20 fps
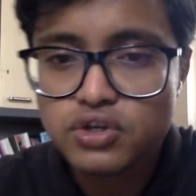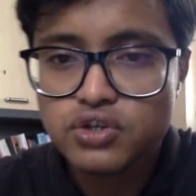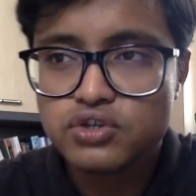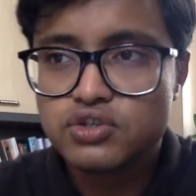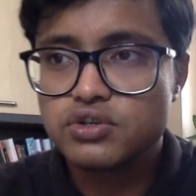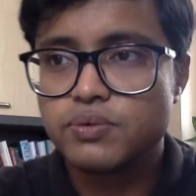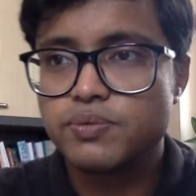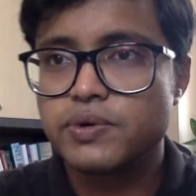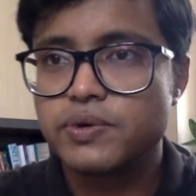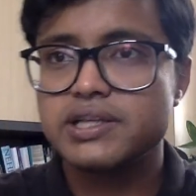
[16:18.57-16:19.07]

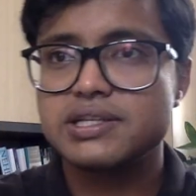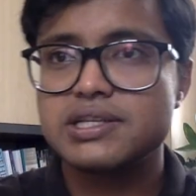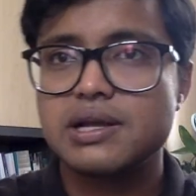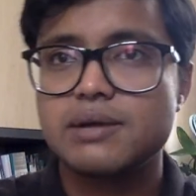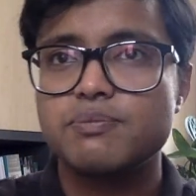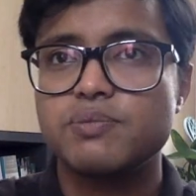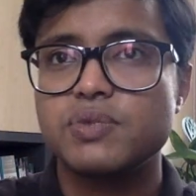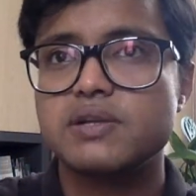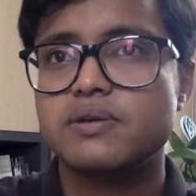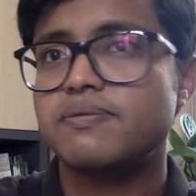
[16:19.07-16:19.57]
So for
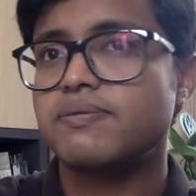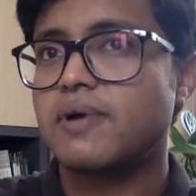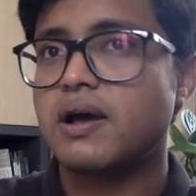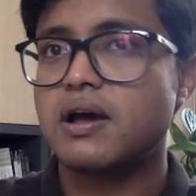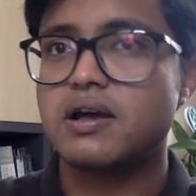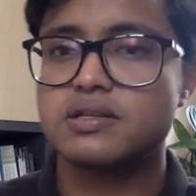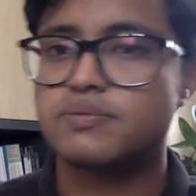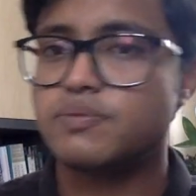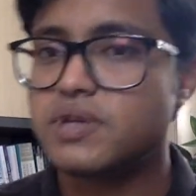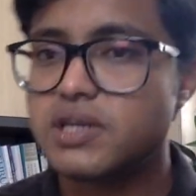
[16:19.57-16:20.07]
example, if
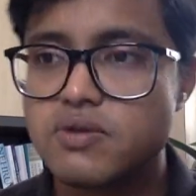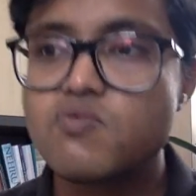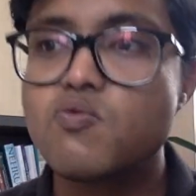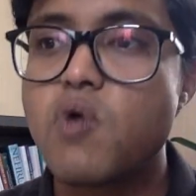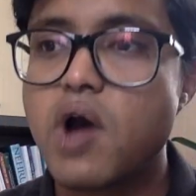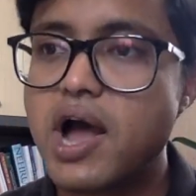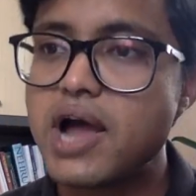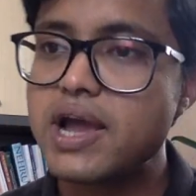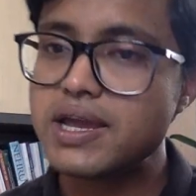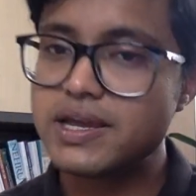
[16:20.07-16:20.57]
husband and
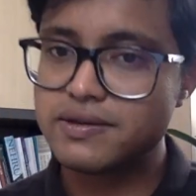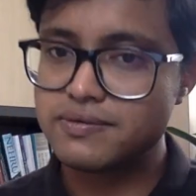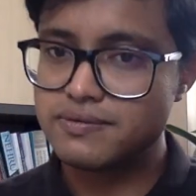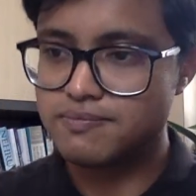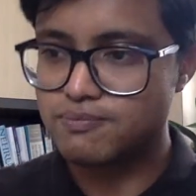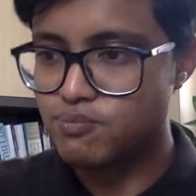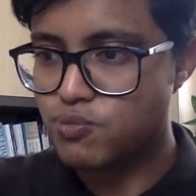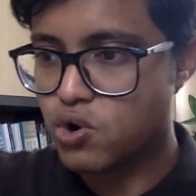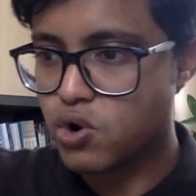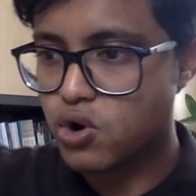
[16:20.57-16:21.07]
wife
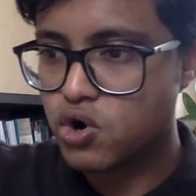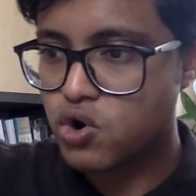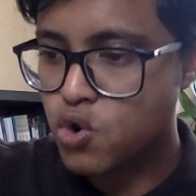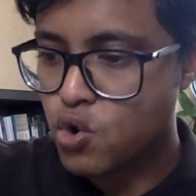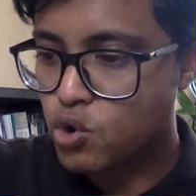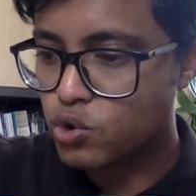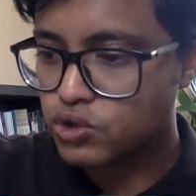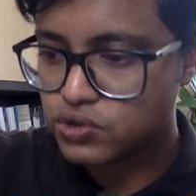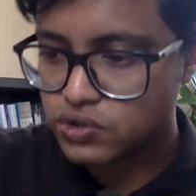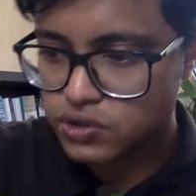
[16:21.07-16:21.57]

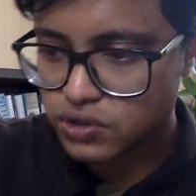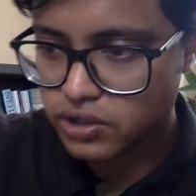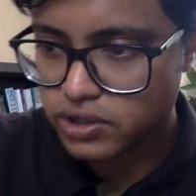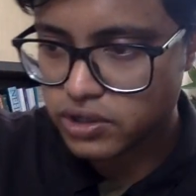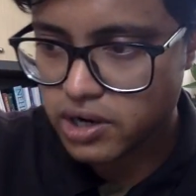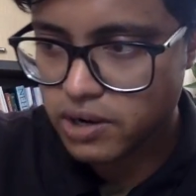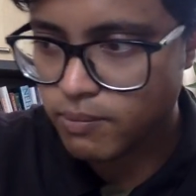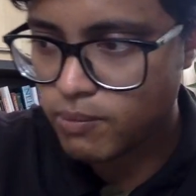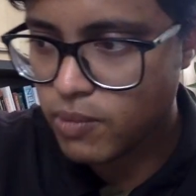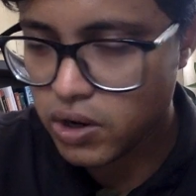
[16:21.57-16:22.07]
borrows
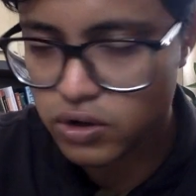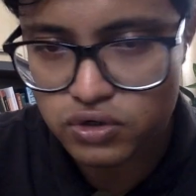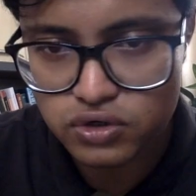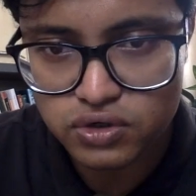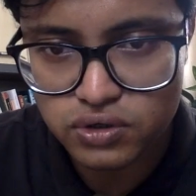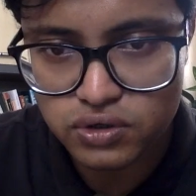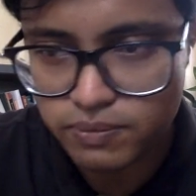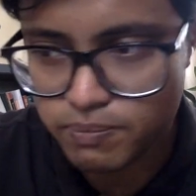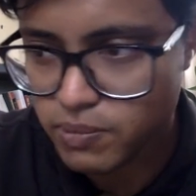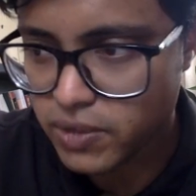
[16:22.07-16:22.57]
certain
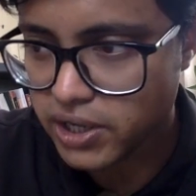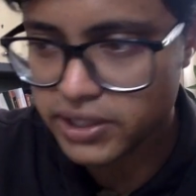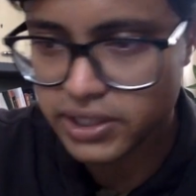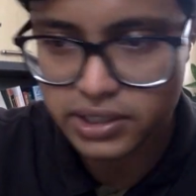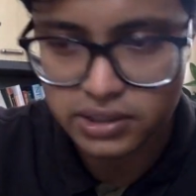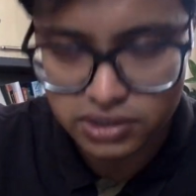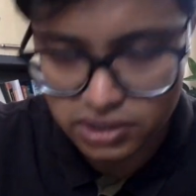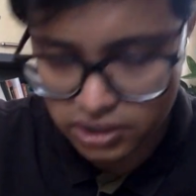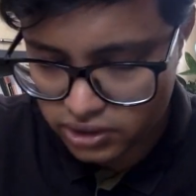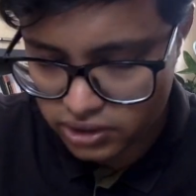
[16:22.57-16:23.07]
amount of
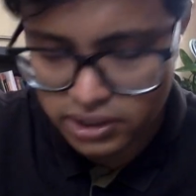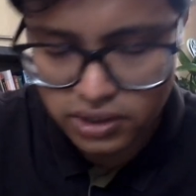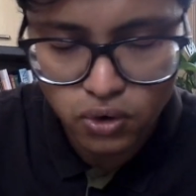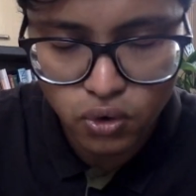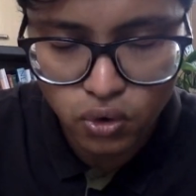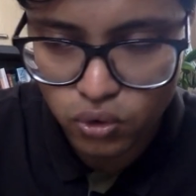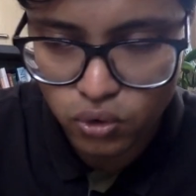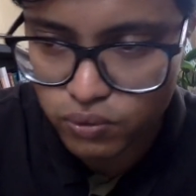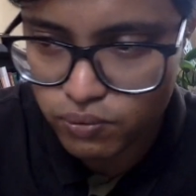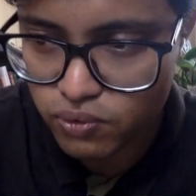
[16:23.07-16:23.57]
money, certain
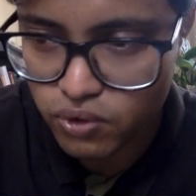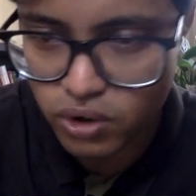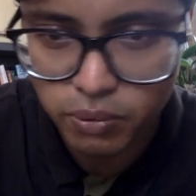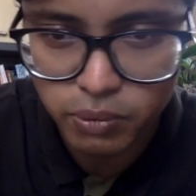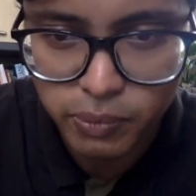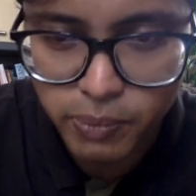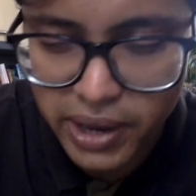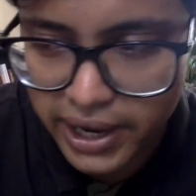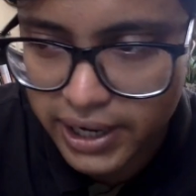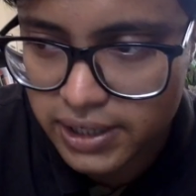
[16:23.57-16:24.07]
loan from
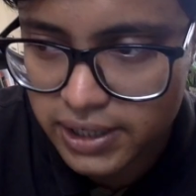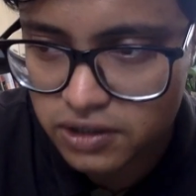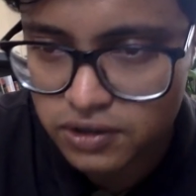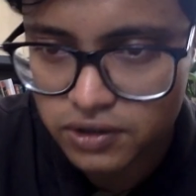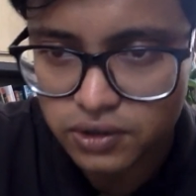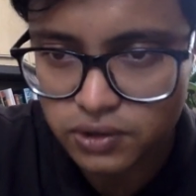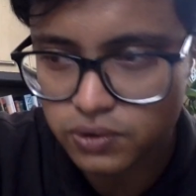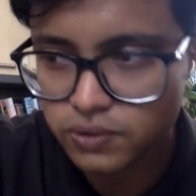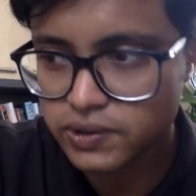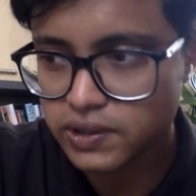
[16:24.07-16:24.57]
a bank,
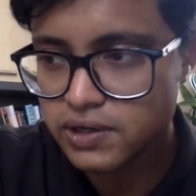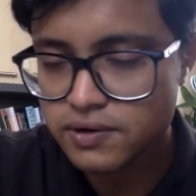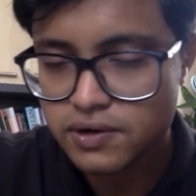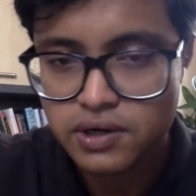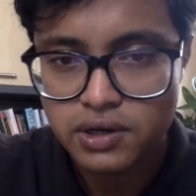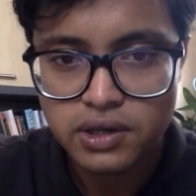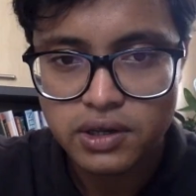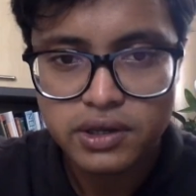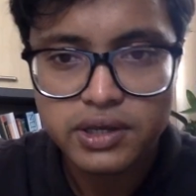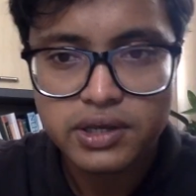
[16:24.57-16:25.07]
okay,
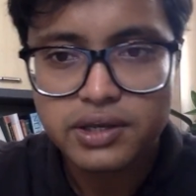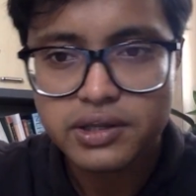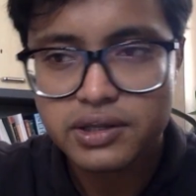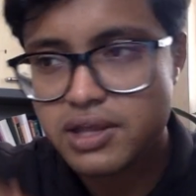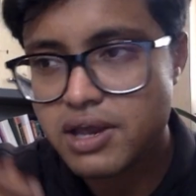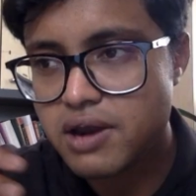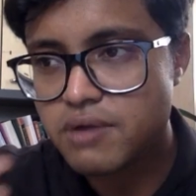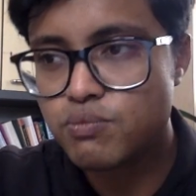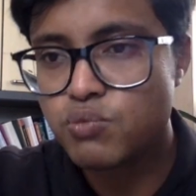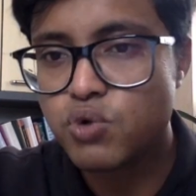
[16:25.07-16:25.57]

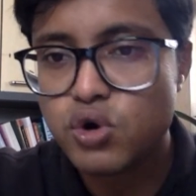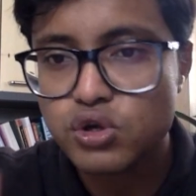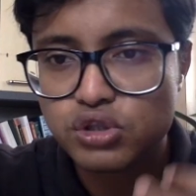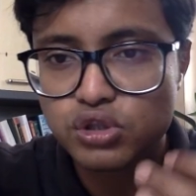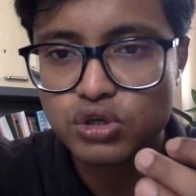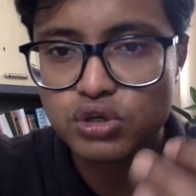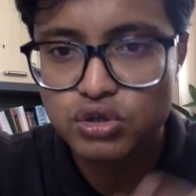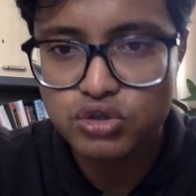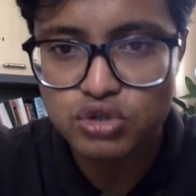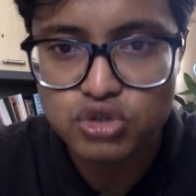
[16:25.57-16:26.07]
they are both
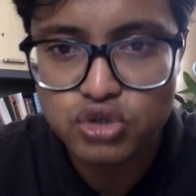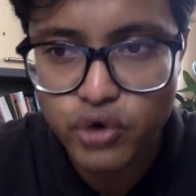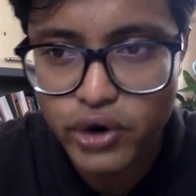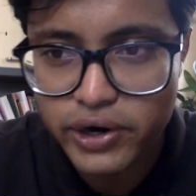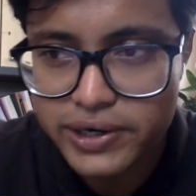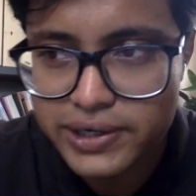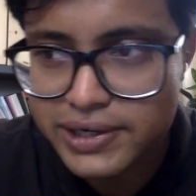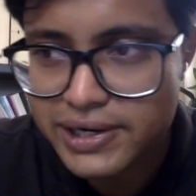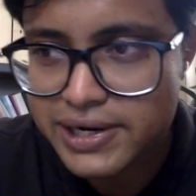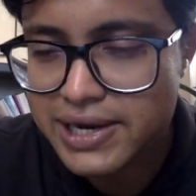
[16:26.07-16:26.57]

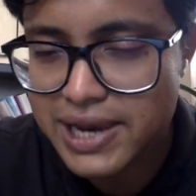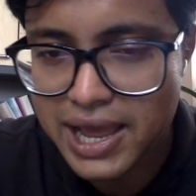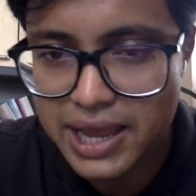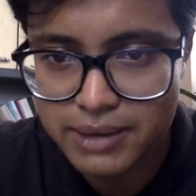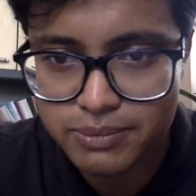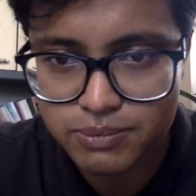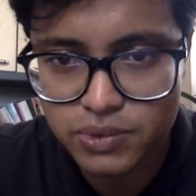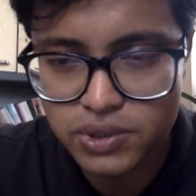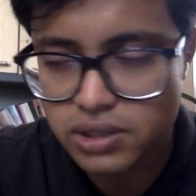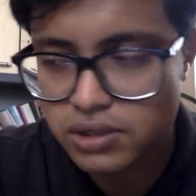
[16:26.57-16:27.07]
jointly
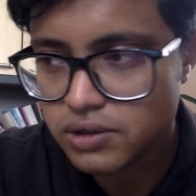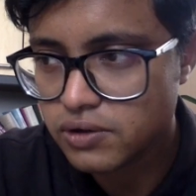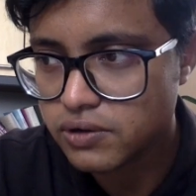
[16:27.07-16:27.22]
liable.